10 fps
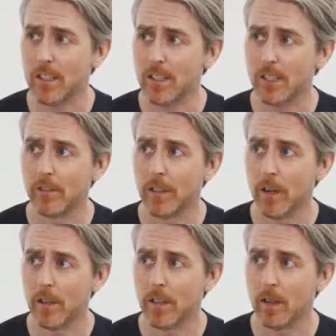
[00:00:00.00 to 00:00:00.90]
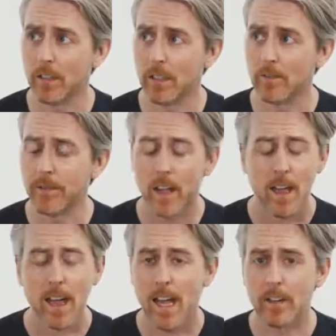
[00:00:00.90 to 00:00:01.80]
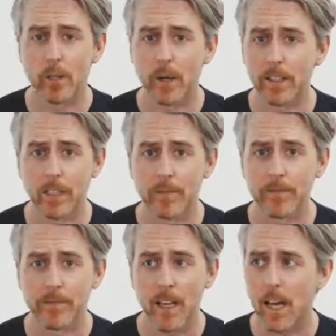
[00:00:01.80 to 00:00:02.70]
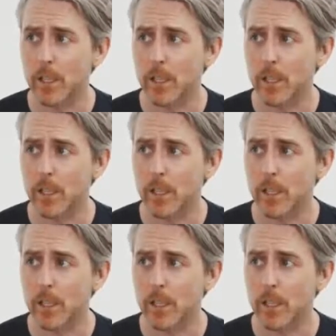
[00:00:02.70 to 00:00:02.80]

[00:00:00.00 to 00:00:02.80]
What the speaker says: delivery only, I have no idea. I